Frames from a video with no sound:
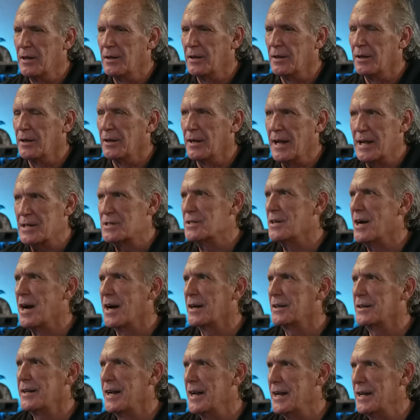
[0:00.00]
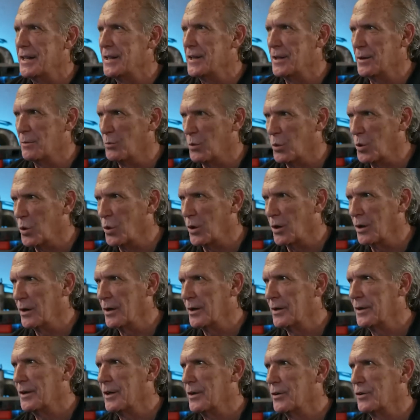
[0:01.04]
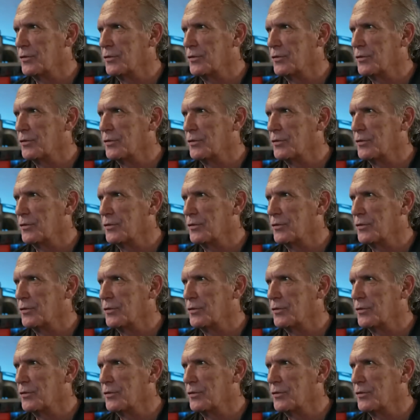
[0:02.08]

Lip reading: less octane than more, you know,